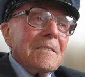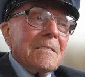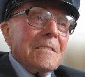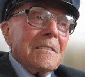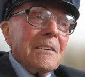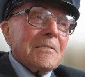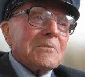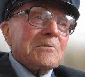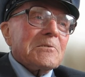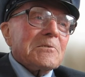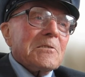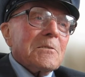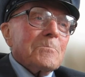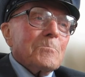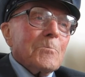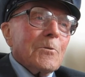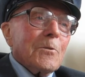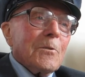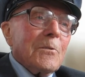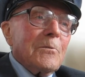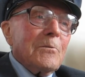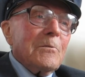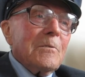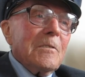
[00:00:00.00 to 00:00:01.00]
Except
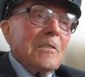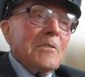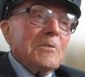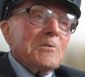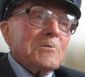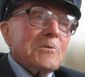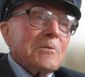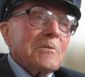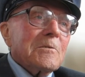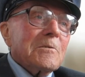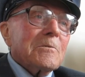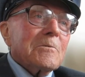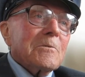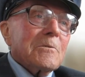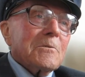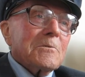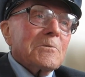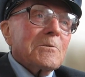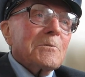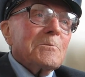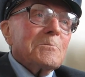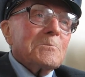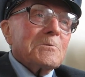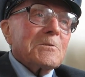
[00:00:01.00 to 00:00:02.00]
my religion, I
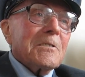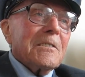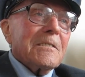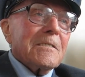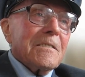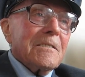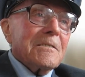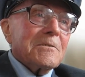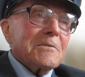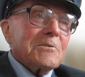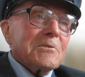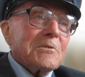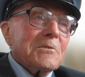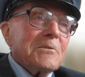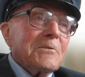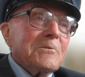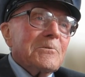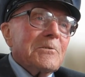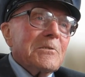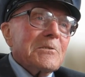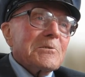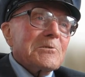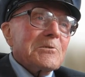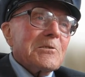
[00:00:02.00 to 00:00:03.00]
do take that
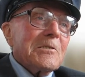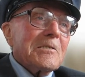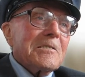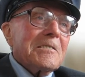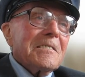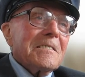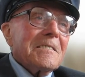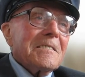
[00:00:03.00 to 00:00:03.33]
seriously.